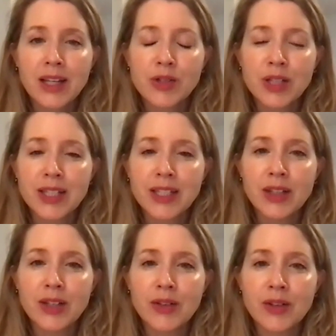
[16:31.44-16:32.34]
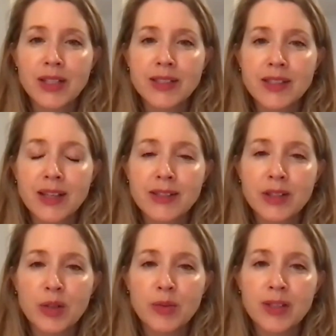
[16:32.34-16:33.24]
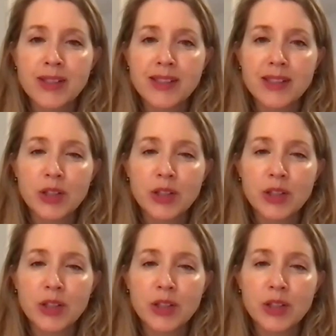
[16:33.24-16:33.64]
Adrian, you know, as as Cuba's